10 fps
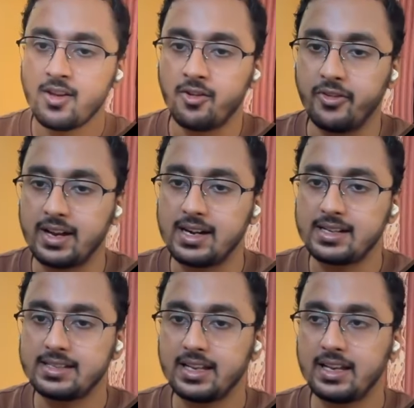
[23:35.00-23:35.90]
where
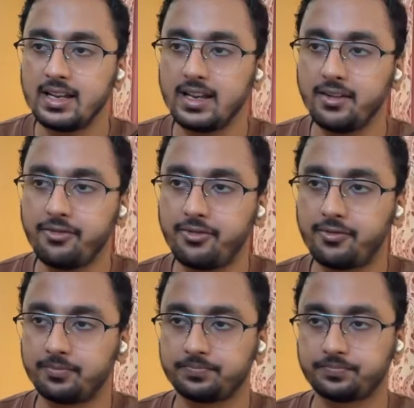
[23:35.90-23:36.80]
let's say if
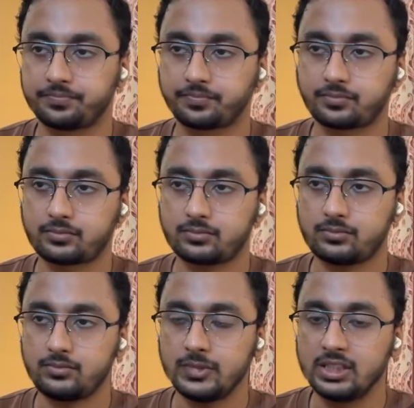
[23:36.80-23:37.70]

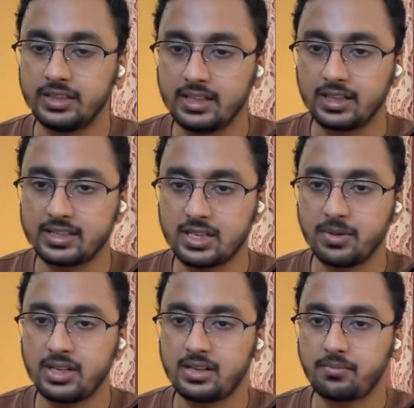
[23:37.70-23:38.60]
the
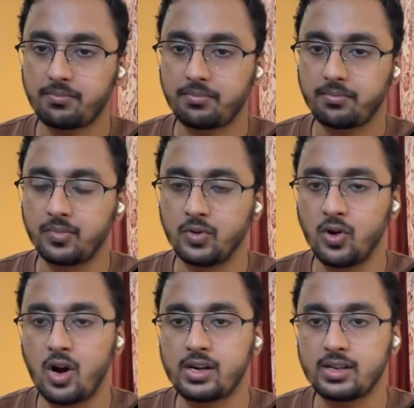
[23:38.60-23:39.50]
customer
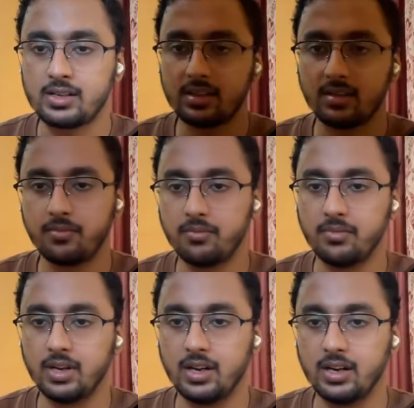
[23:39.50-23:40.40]
got a
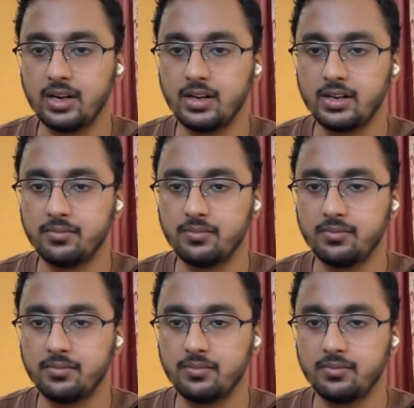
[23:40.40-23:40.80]
uh,